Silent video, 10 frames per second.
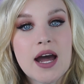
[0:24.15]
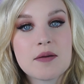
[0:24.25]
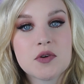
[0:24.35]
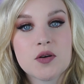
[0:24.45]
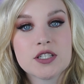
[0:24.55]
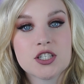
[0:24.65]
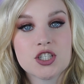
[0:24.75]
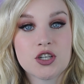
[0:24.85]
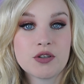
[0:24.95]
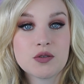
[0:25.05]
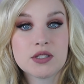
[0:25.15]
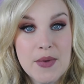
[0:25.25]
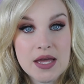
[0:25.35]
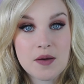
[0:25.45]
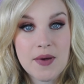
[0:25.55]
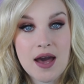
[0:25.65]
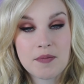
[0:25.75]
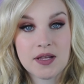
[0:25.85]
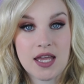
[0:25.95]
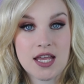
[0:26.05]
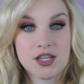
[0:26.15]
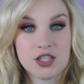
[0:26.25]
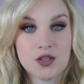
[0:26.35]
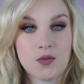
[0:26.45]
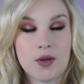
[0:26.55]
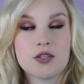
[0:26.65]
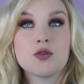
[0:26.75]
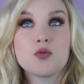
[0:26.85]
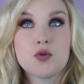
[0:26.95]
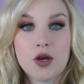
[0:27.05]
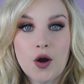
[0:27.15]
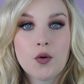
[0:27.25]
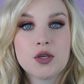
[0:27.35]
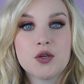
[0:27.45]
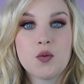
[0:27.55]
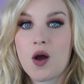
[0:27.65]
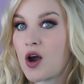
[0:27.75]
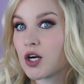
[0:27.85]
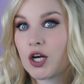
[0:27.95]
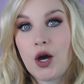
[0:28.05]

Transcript: I'm going to show you makeup application when you know you are